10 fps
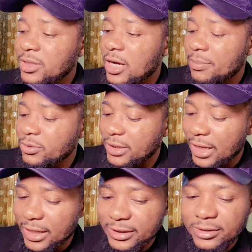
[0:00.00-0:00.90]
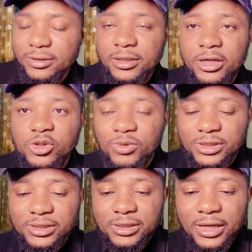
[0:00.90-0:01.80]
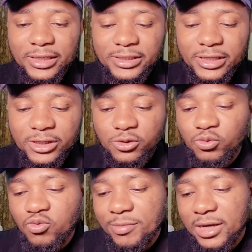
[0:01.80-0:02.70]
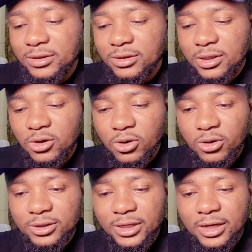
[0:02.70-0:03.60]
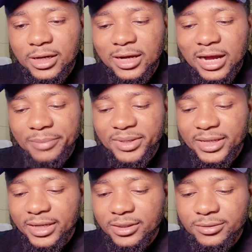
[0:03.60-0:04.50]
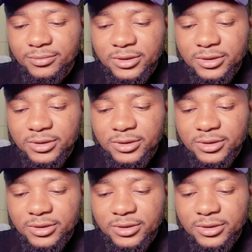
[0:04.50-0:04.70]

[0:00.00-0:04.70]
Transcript: happened in Ghana? A 28-year-old woman called Abigail